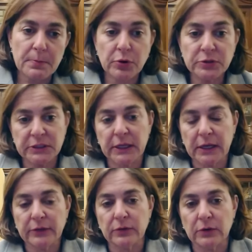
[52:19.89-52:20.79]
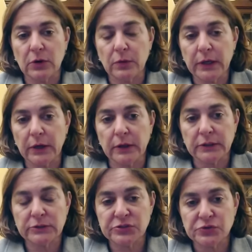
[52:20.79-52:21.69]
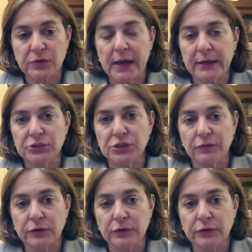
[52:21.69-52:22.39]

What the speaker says: put together a coherent strategy